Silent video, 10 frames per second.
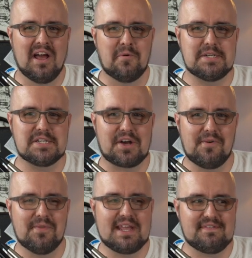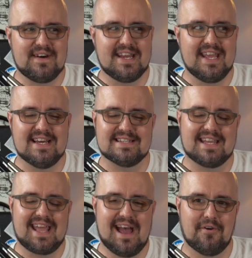Which is only funny as a
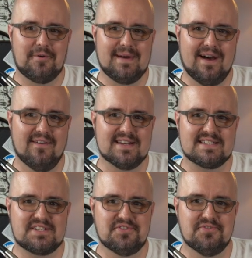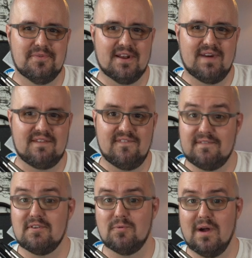counterbalance to one of my
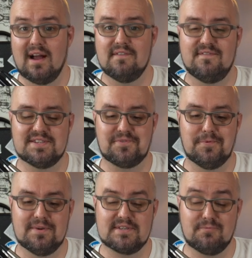favorite Rocket Fizz root beers,